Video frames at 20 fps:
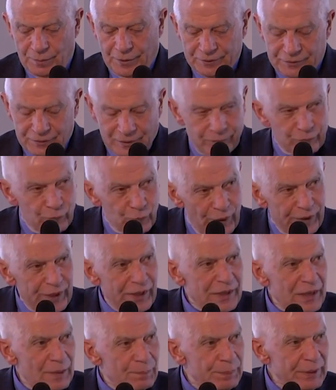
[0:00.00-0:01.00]
But when
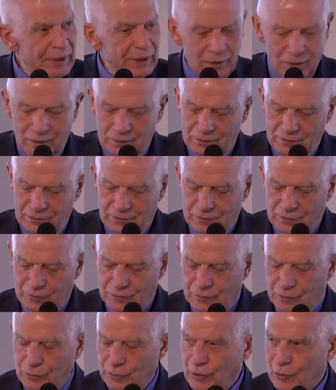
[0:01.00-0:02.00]
I appeal
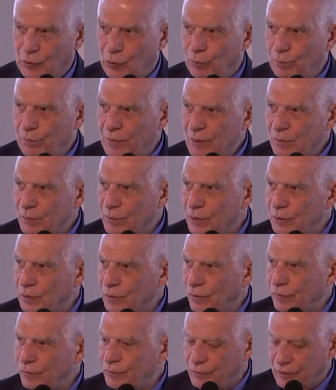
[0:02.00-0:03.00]
to the commitment
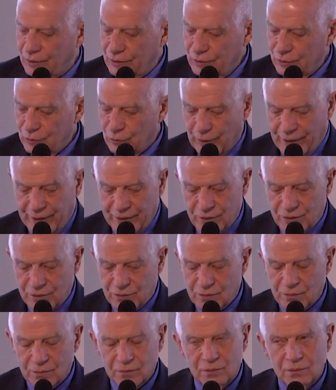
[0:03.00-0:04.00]
of the U
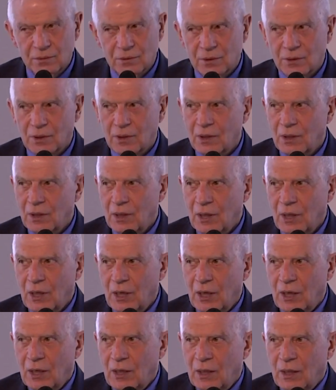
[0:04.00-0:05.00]
S,
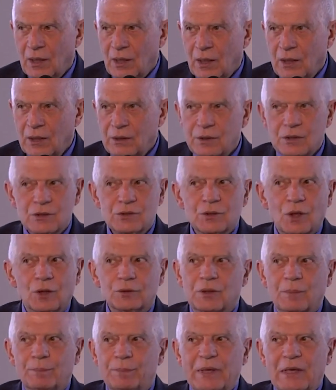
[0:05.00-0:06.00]
it is
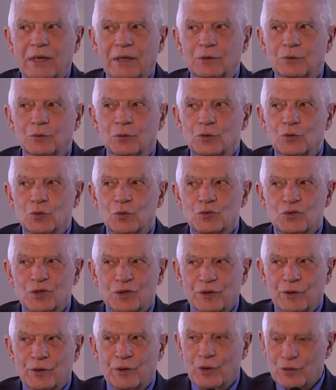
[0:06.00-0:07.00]
not appealing to your
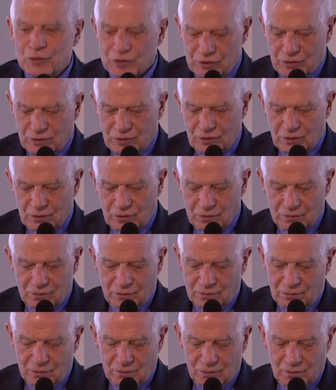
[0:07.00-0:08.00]
generosity.
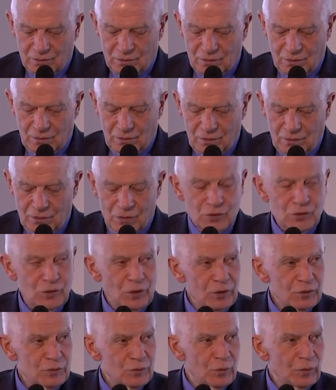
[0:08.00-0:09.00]
It's
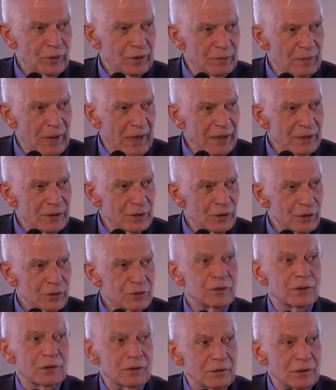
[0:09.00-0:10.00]
just to remind
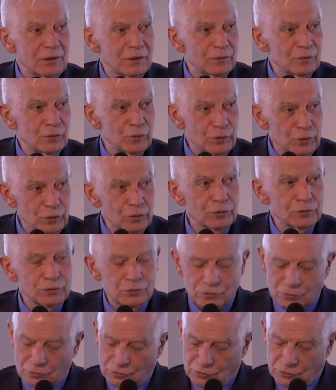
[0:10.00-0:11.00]
us and to
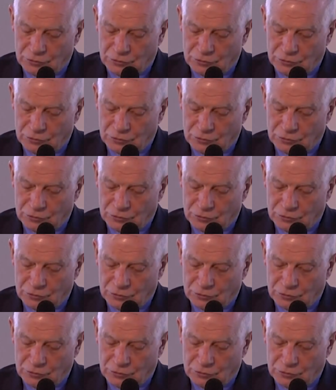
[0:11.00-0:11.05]
you